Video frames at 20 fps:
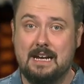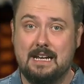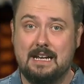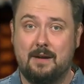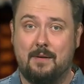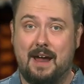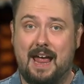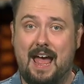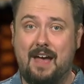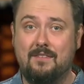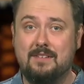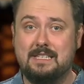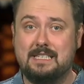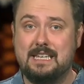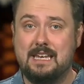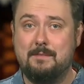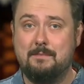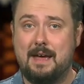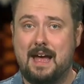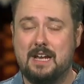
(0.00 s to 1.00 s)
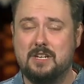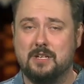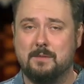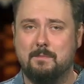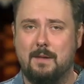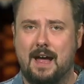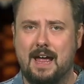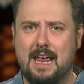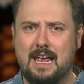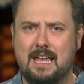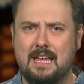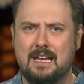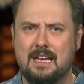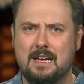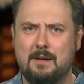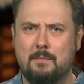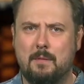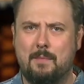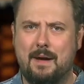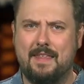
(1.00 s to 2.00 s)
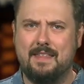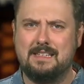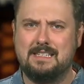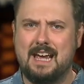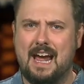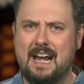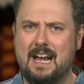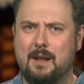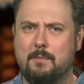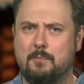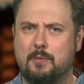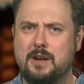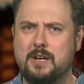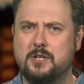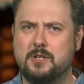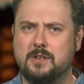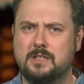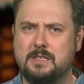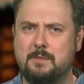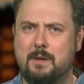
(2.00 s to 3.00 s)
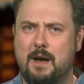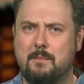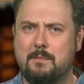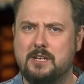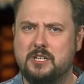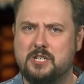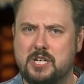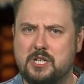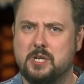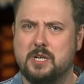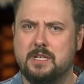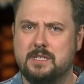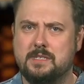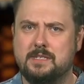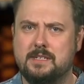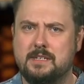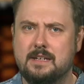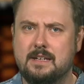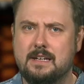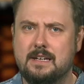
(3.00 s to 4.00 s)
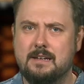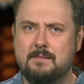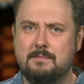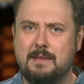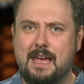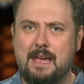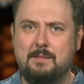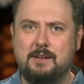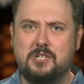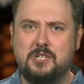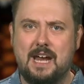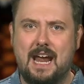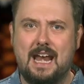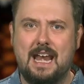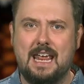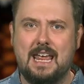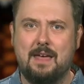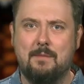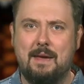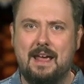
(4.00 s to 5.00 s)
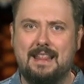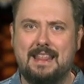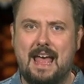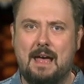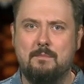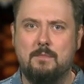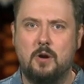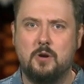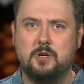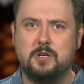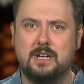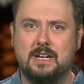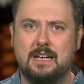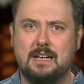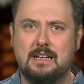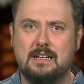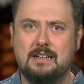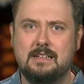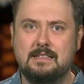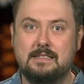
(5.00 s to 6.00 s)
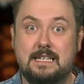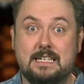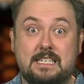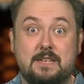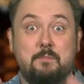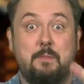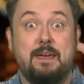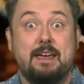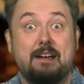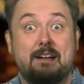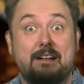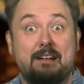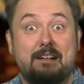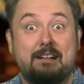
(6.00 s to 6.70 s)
Now, I haven't seen Magic Mike, but by the title, I'm pretty sure it's about magicians. Maybe Channing can make that motion disappear.